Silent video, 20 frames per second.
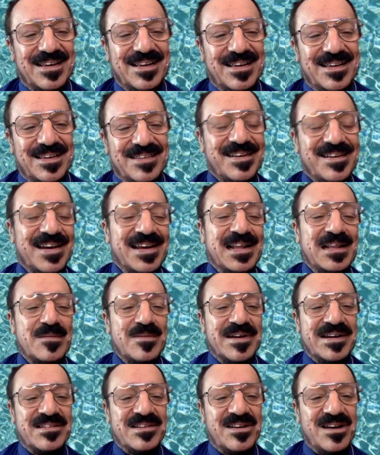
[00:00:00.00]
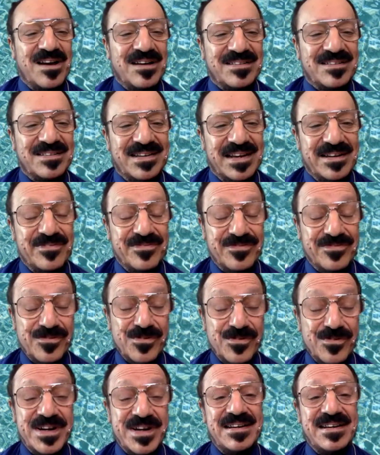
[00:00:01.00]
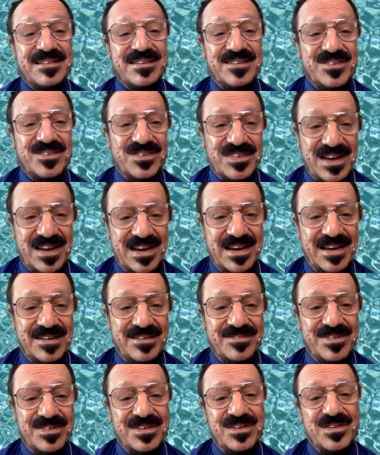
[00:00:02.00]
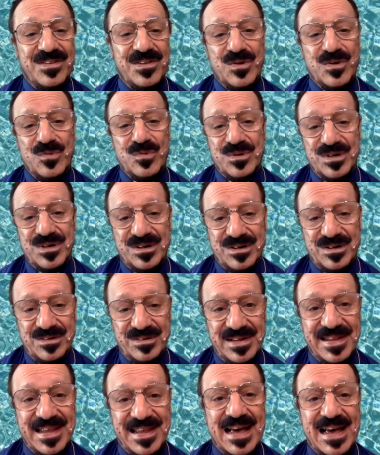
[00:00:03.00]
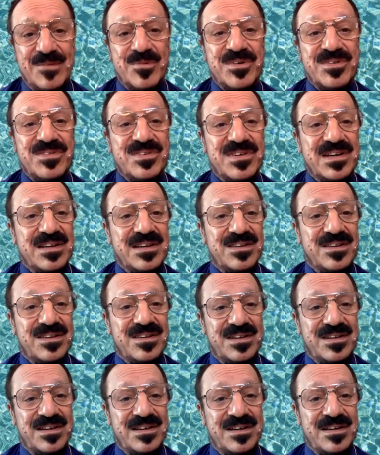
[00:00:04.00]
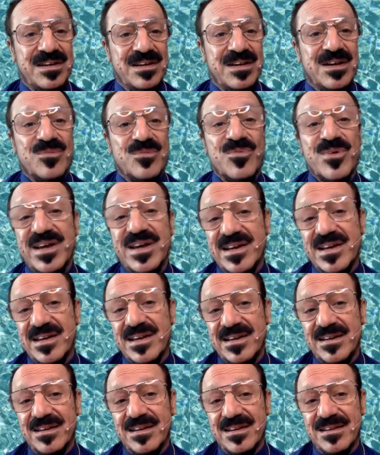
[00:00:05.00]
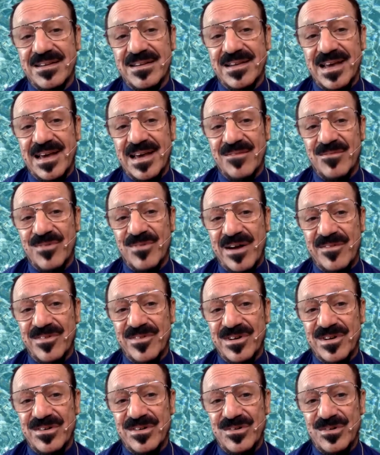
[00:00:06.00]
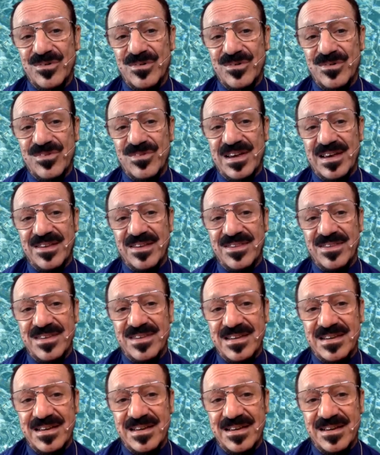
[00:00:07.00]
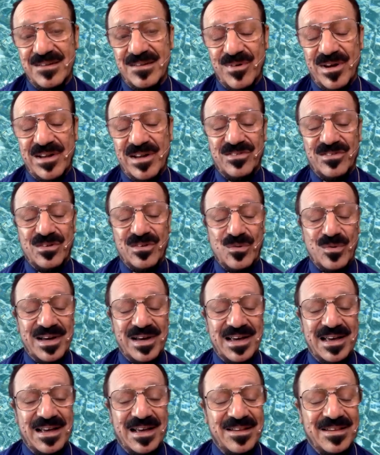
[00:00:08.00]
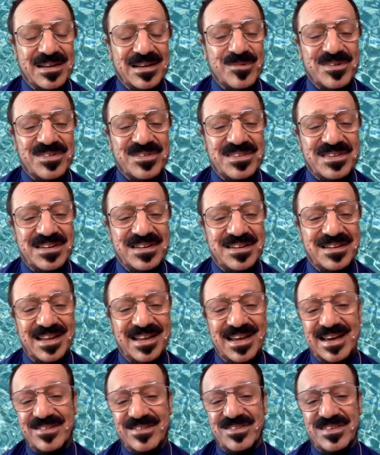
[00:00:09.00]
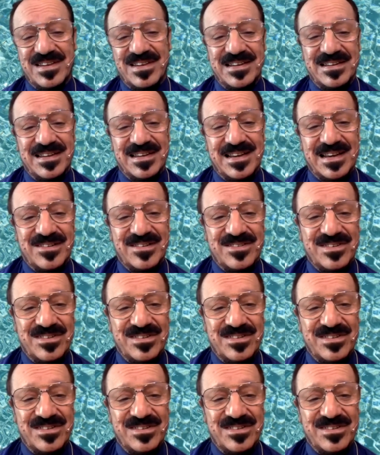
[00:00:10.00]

The title of my talk today, Free to Save the World. And that was in the reading that Reverend Dusa Althea read so well. It was the last thing that she